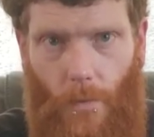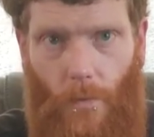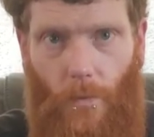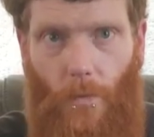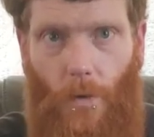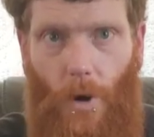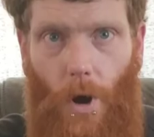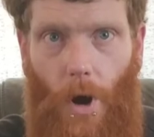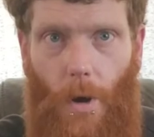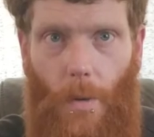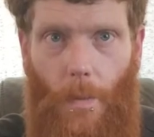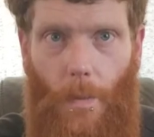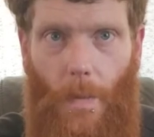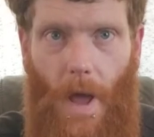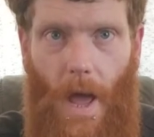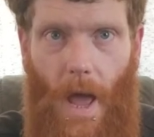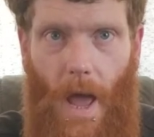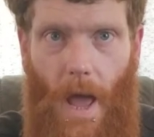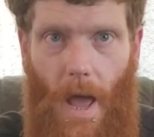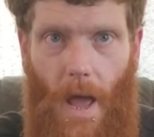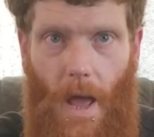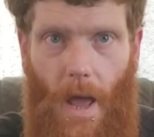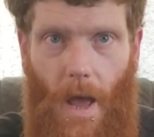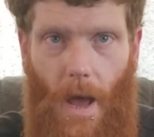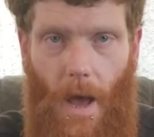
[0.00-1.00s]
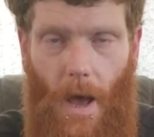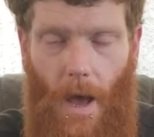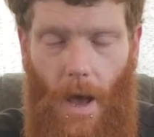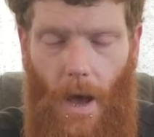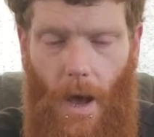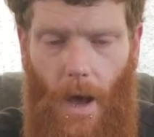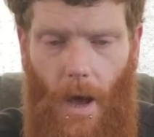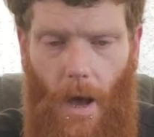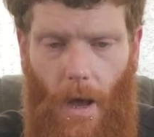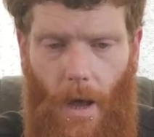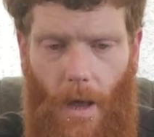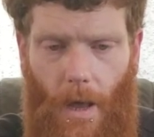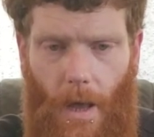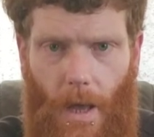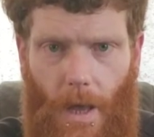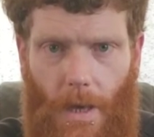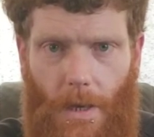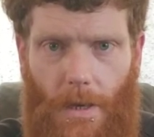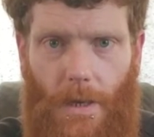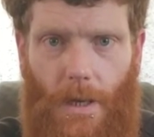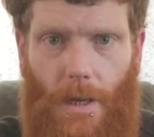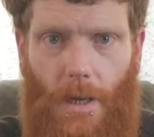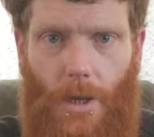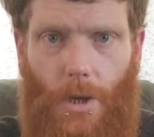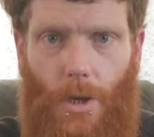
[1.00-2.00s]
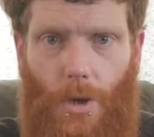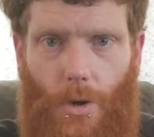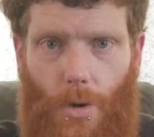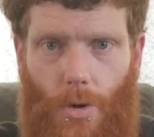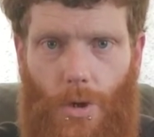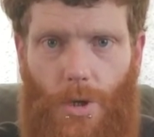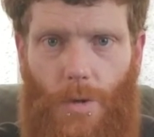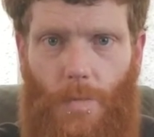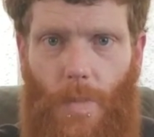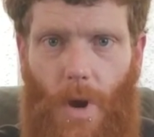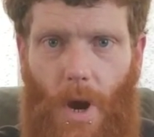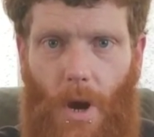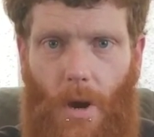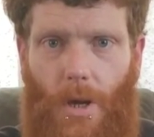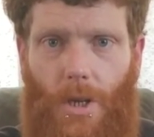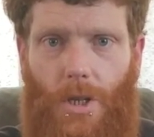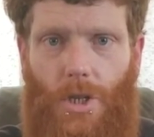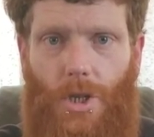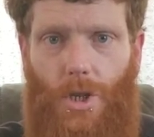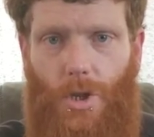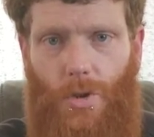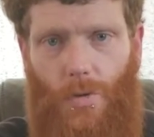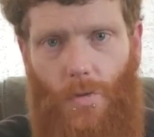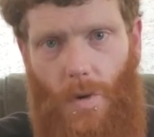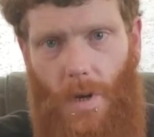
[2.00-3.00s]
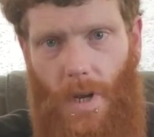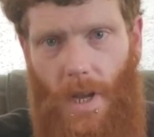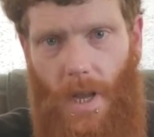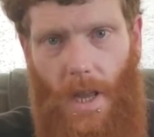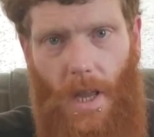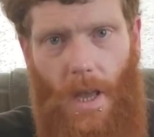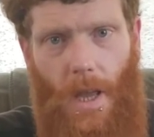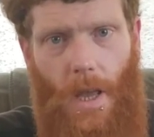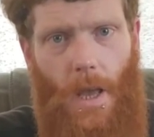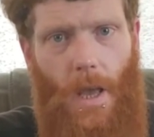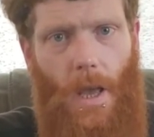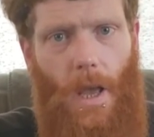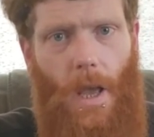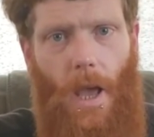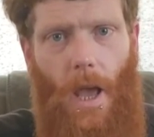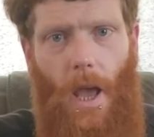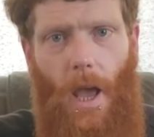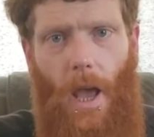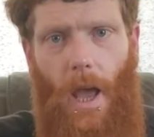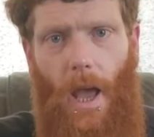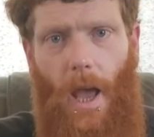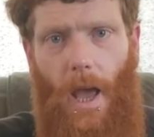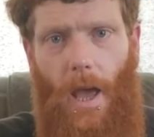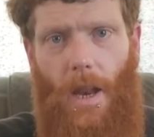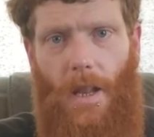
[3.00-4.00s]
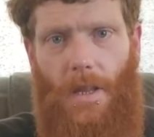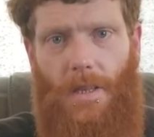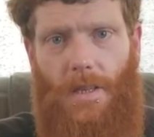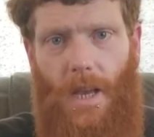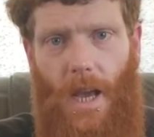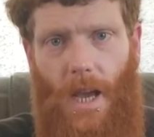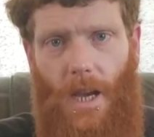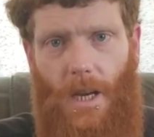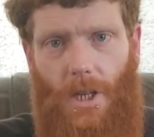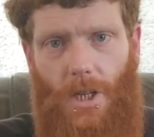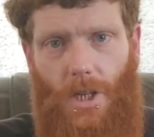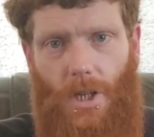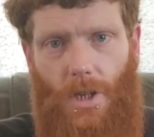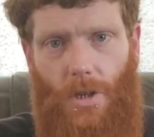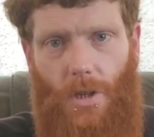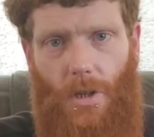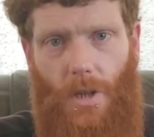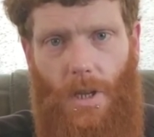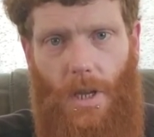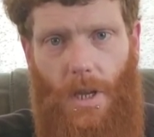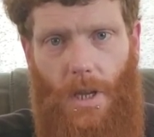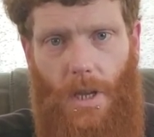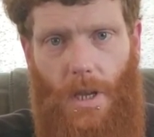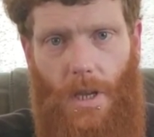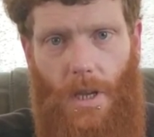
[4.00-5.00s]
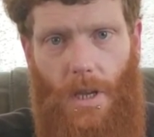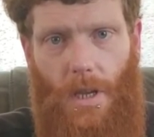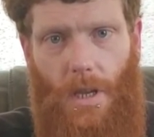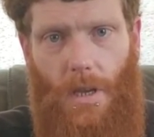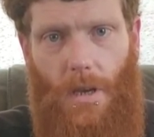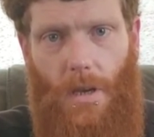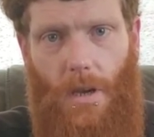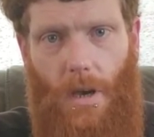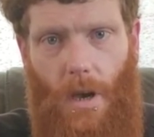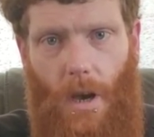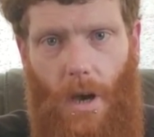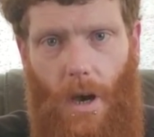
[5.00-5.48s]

from a Indian gooseberry tree, and it's actually